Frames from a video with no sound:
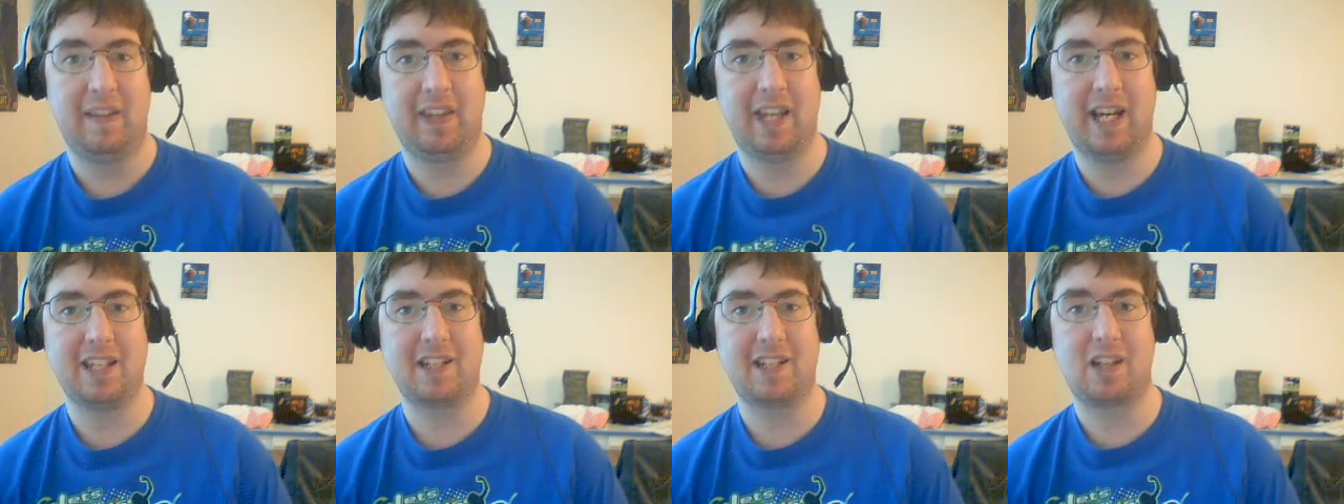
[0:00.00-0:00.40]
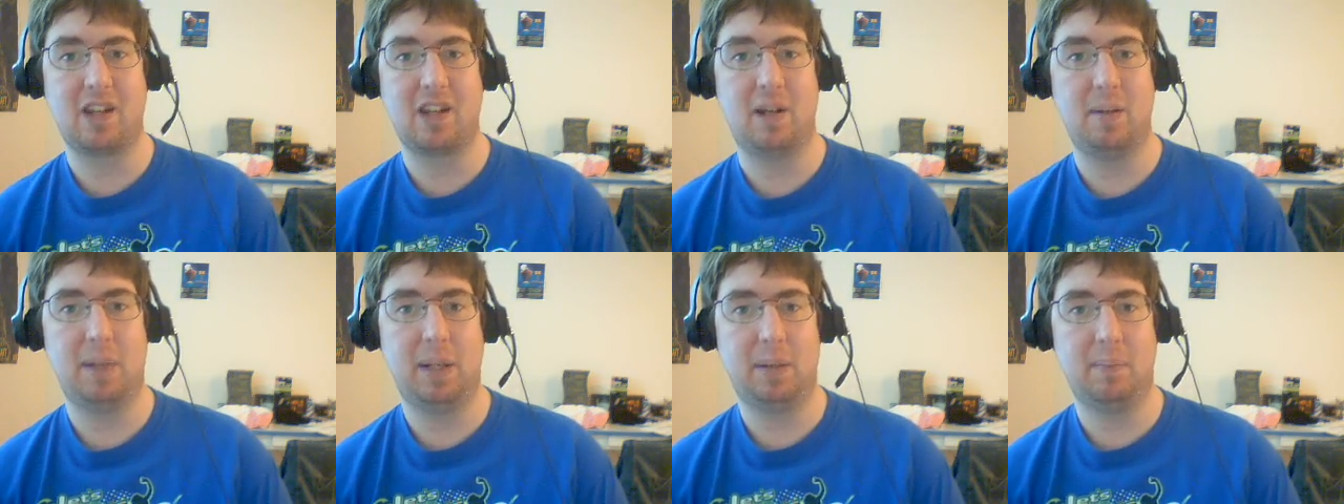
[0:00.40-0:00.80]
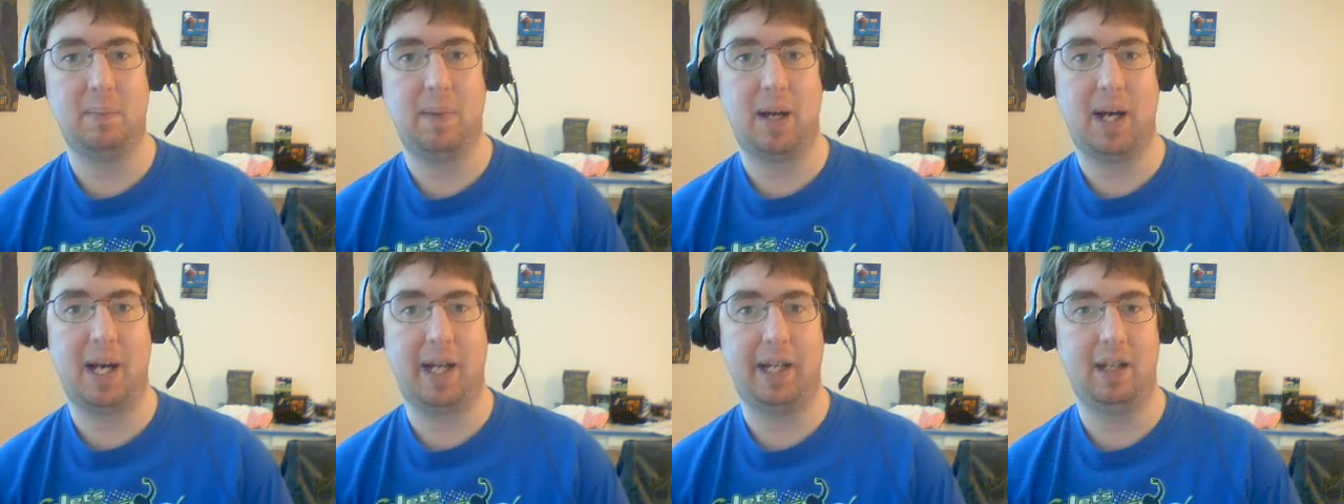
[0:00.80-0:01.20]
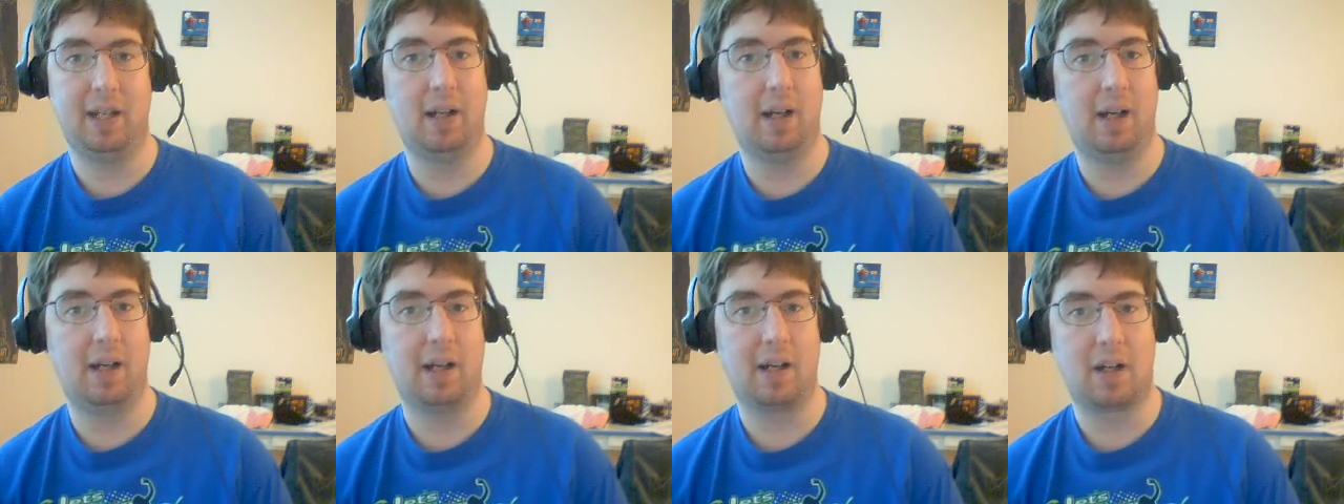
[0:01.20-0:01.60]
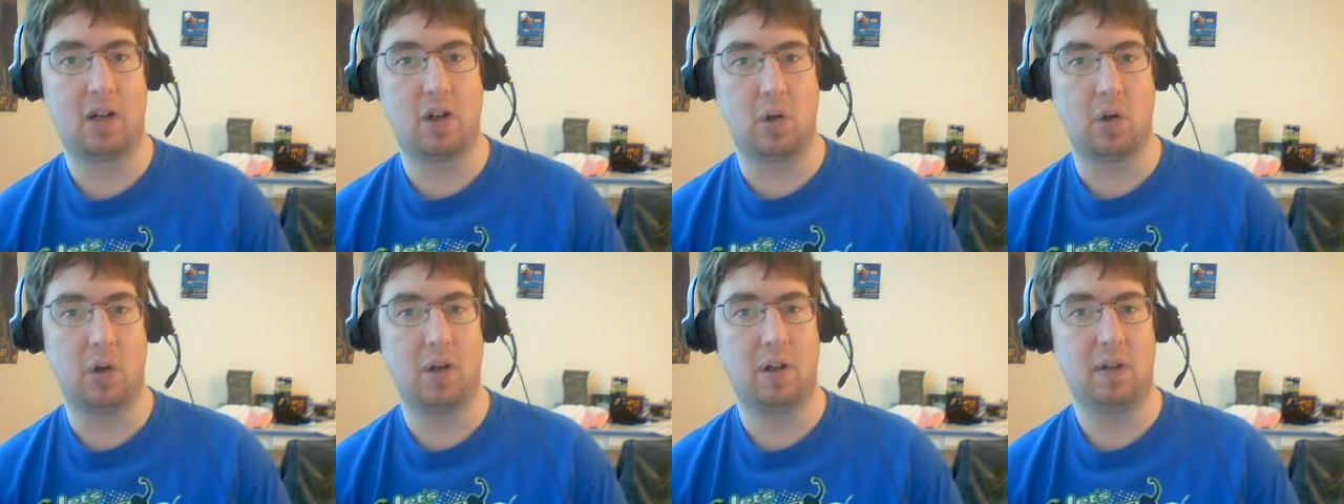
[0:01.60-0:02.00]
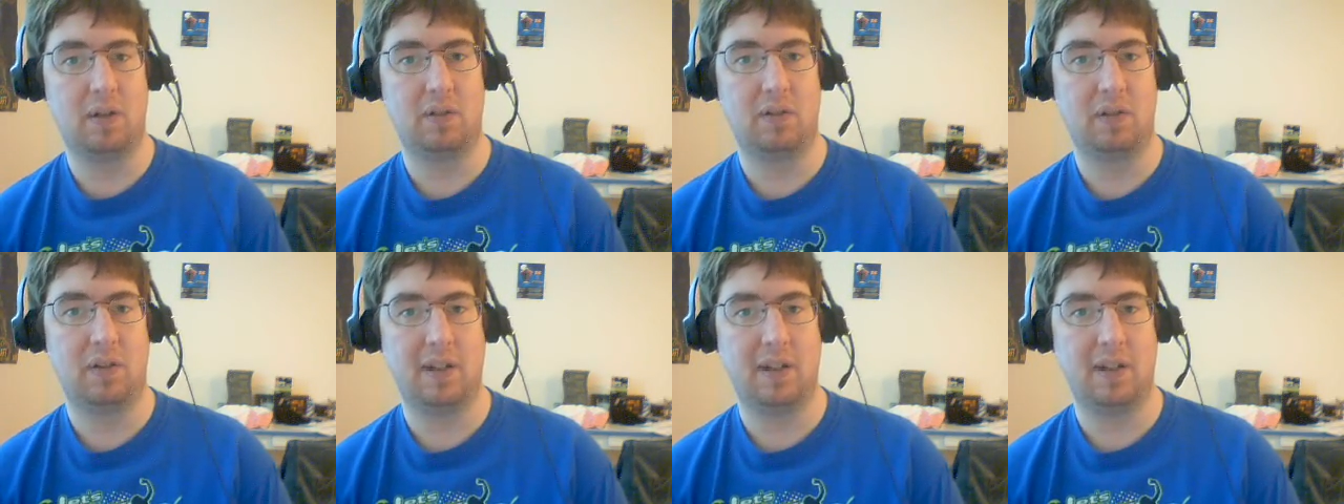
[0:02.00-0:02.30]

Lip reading: That's going to be my goal.